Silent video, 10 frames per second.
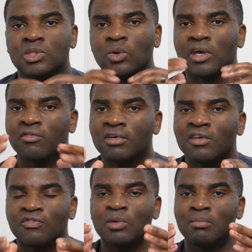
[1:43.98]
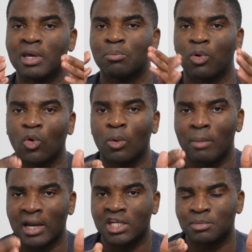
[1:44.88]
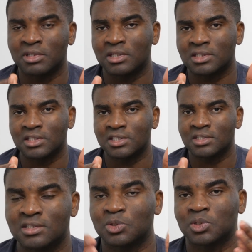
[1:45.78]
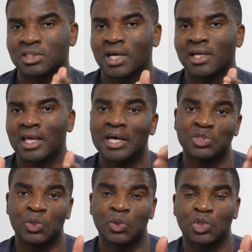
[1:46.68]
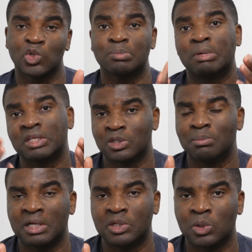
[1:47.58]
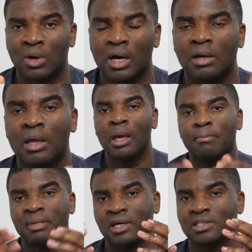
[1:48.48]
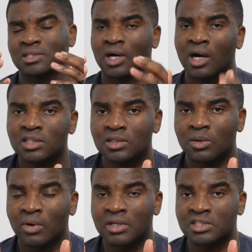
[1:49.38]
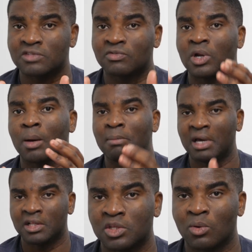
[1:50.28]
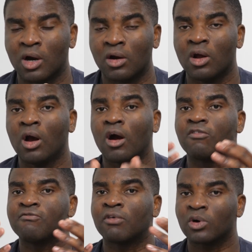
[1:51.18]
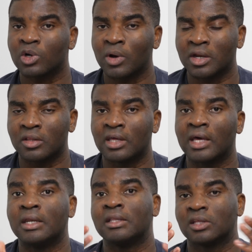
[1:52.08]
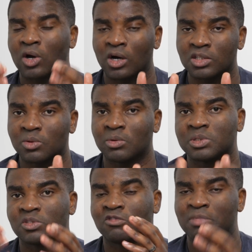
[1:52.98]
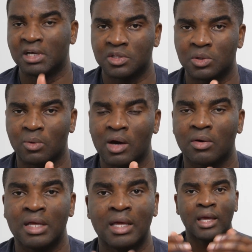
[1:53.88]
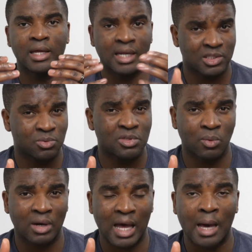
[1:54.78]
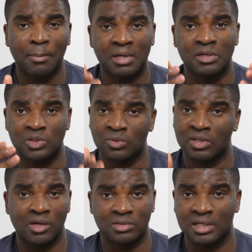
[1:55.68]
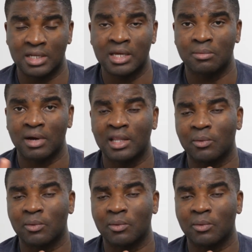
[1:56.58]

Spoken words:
So even if you make poor management decisions, the society has no choice but to bail you out, because the consequences for not bailing you out are far greater than the consequences of bailing you out. And that's really what happened in 2008, right?